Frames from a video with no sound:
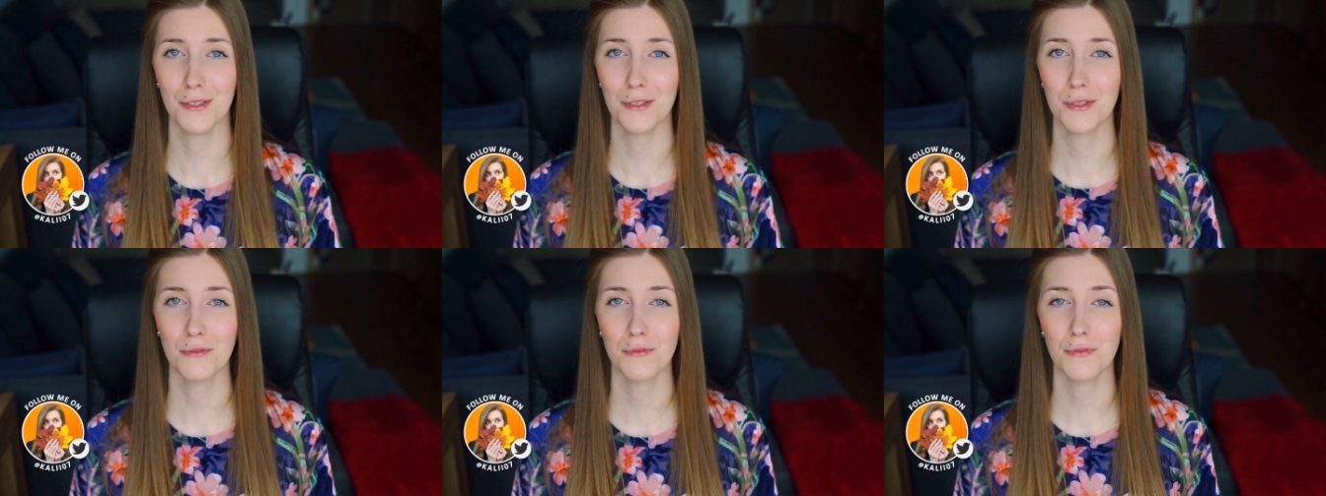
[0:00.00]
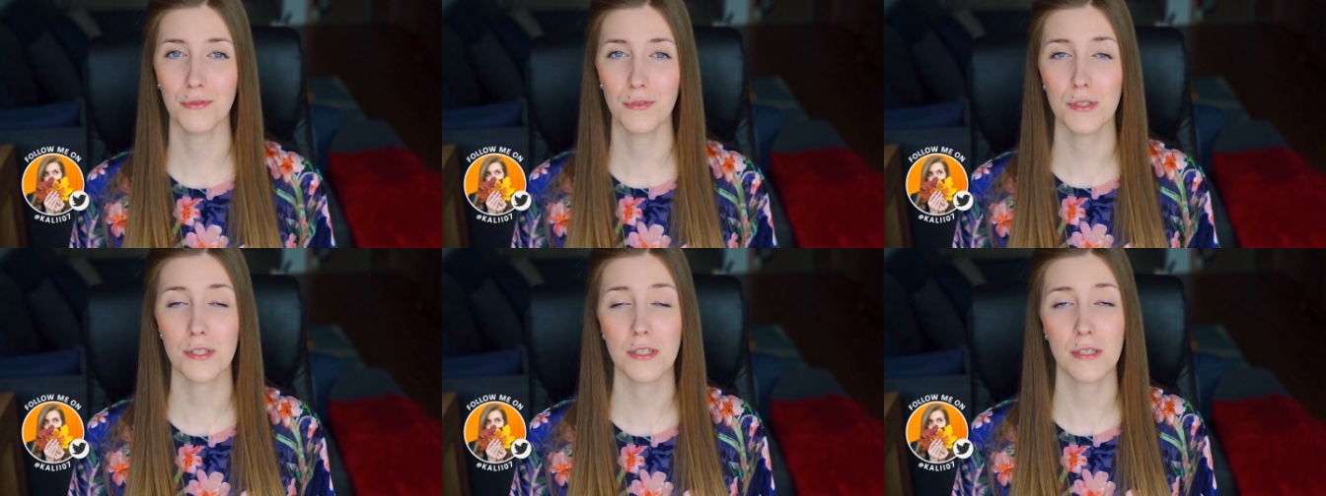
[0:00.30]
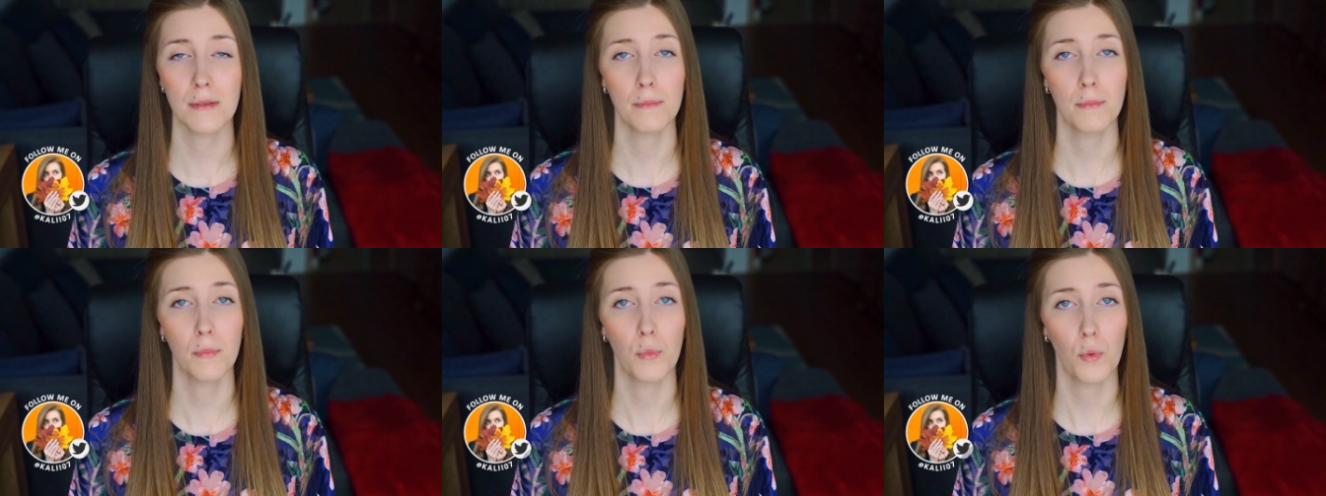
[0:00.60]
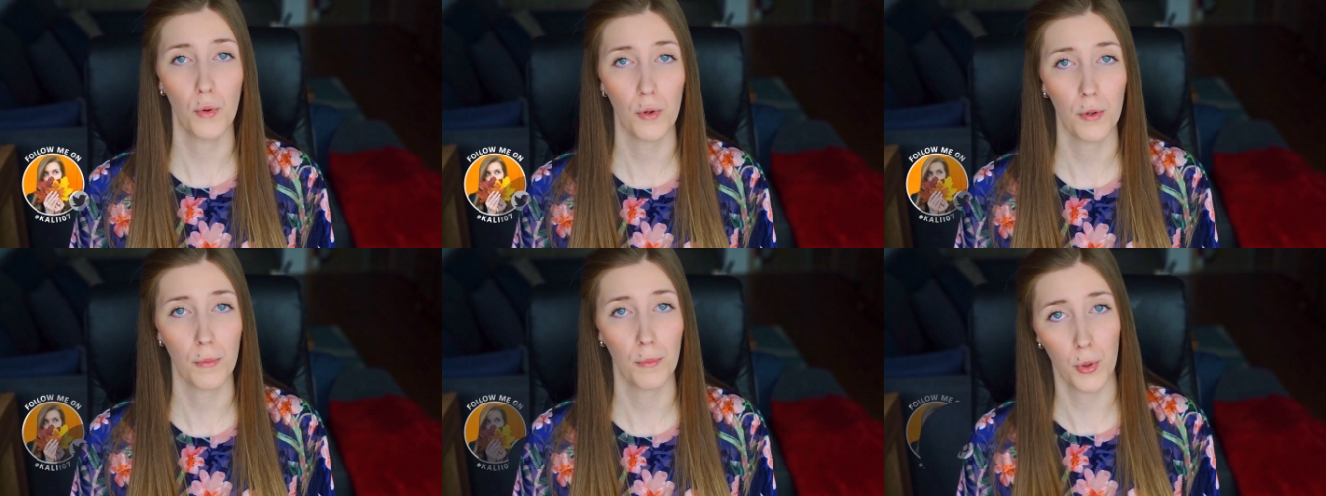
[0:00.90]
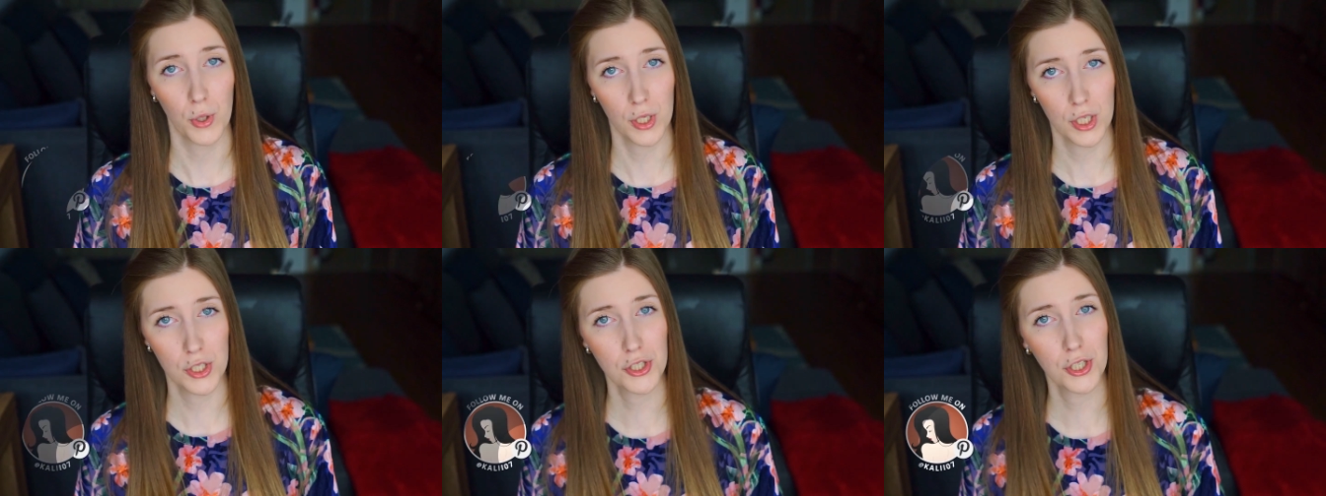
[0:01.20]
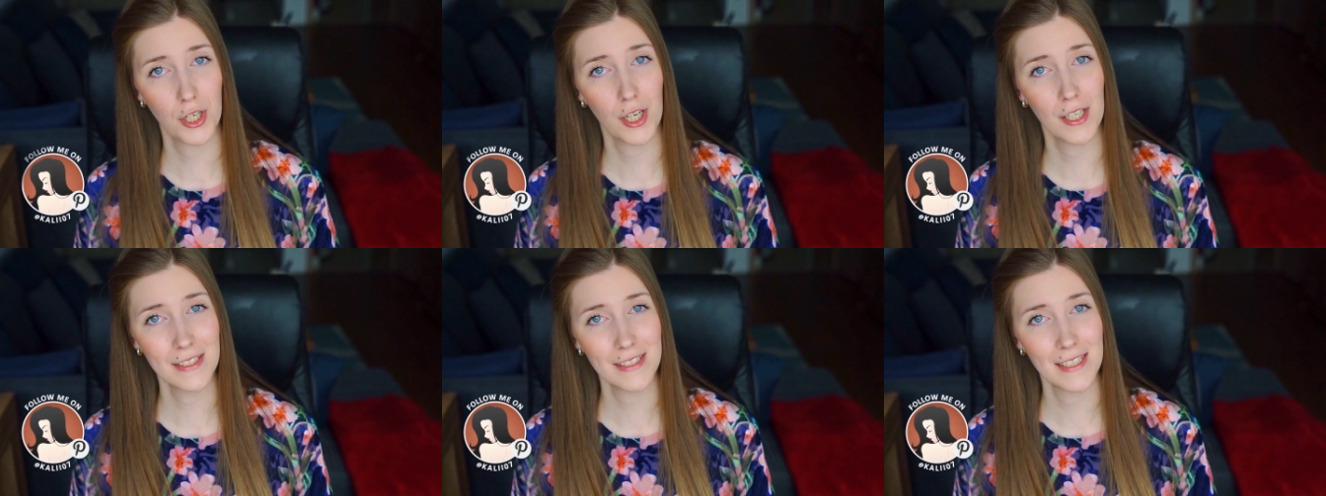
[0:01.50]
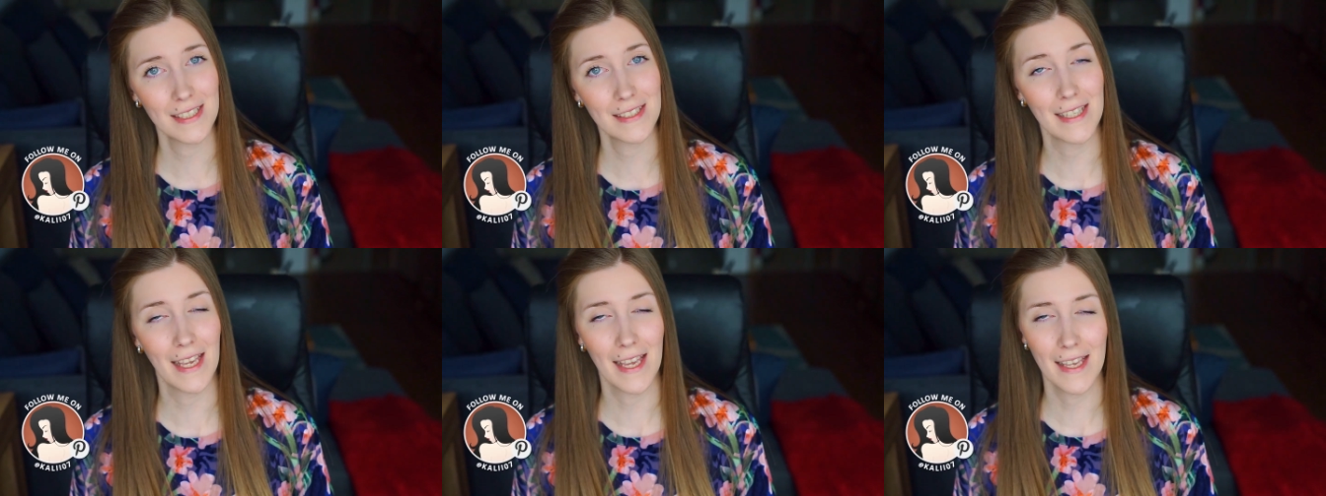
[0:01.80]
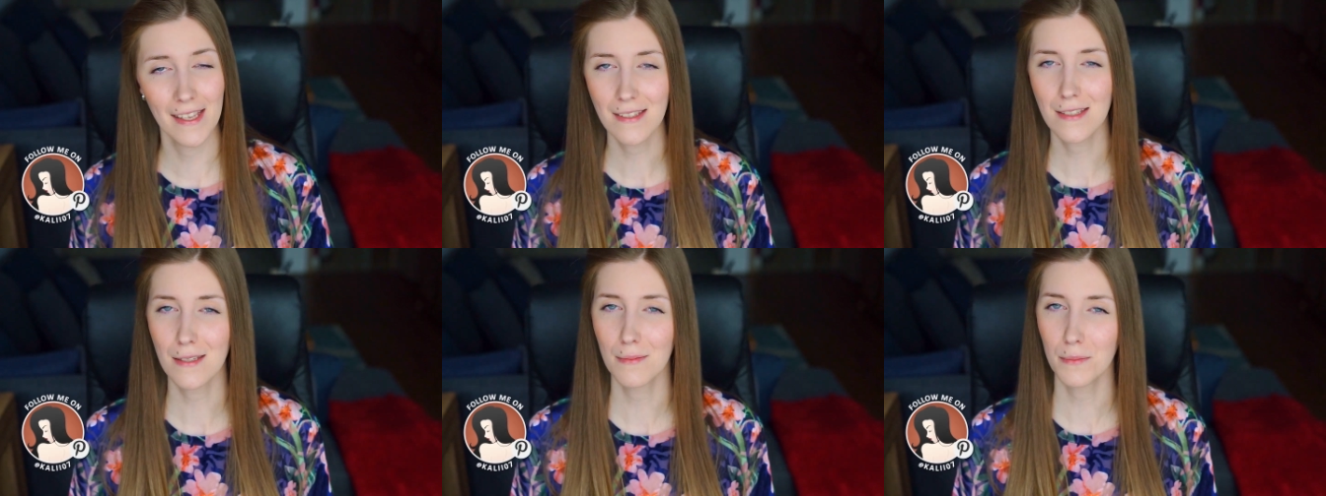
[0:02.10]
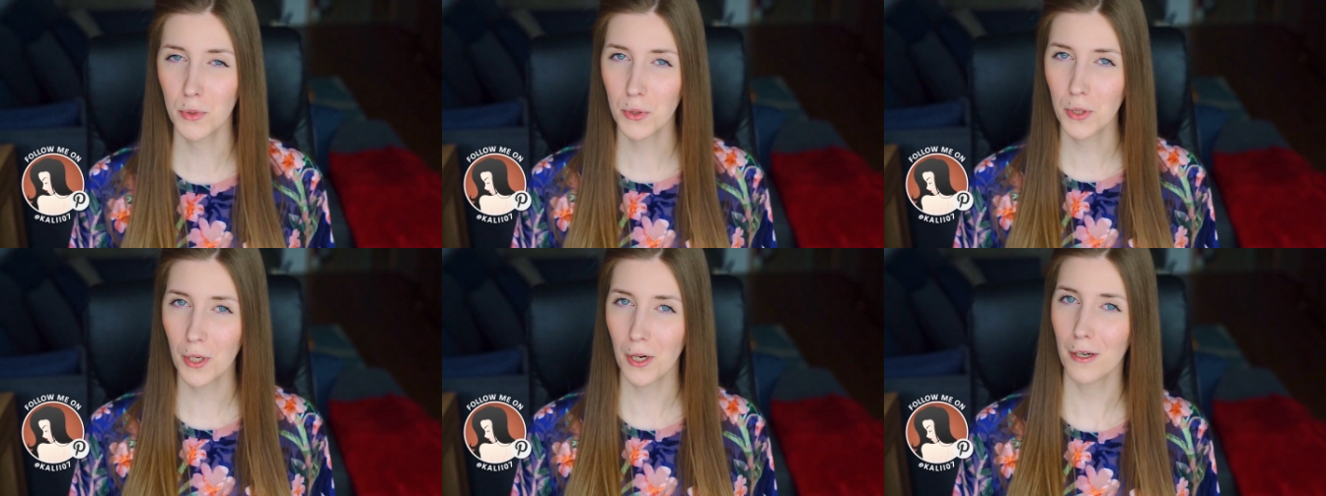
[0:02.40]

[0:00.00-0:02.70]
tuned for some more bookish content and some more